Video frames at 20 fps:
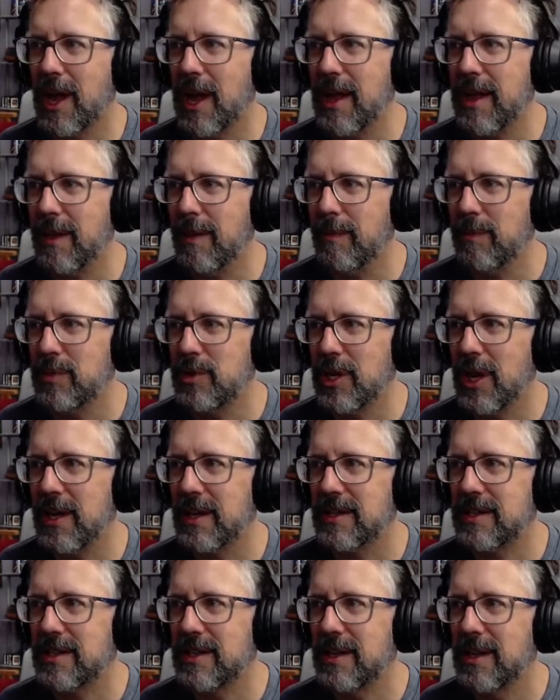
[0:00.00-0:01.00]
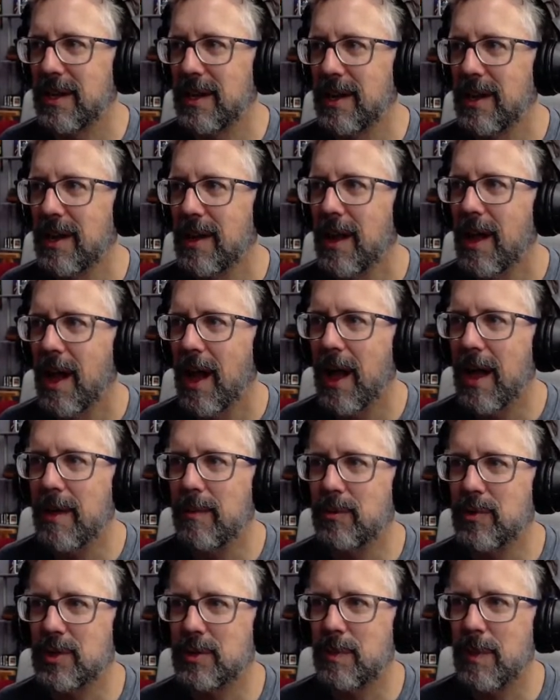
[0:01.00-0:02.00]
I am just
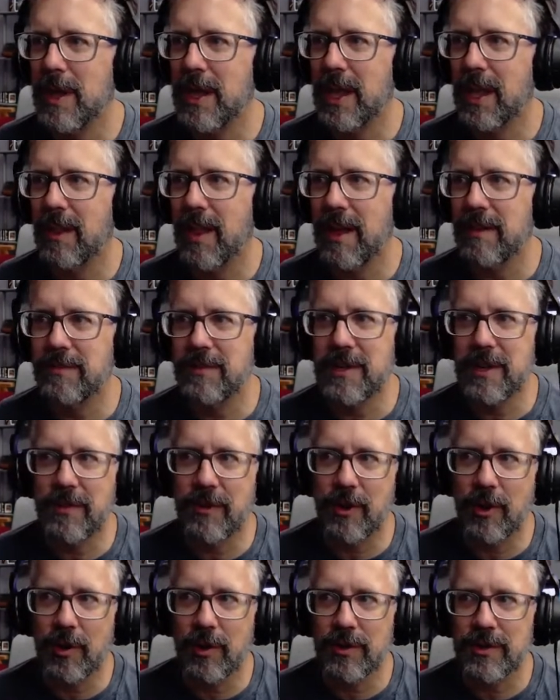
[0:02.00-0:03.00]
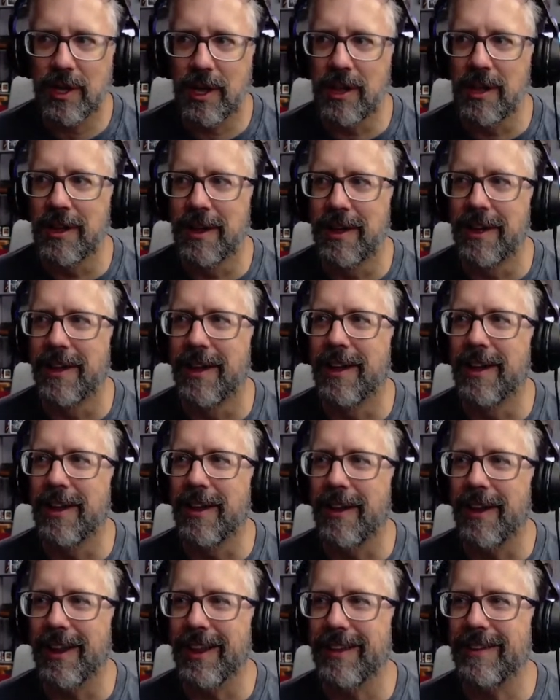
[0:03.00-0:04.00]
making life difficult on
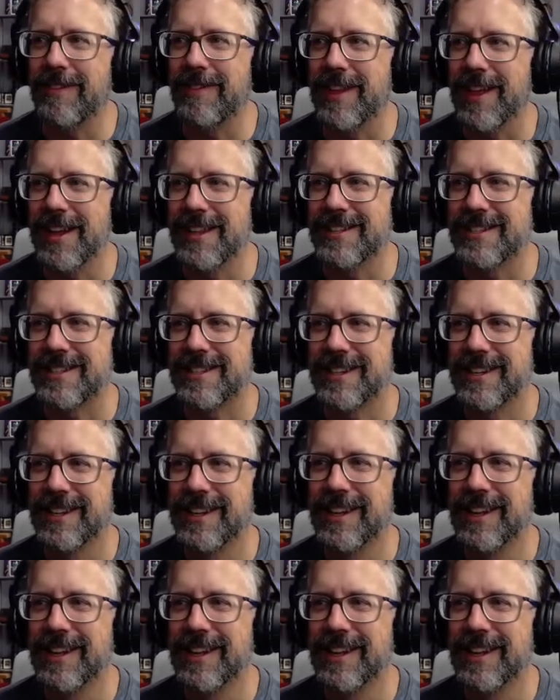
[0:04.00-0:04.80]
all of this.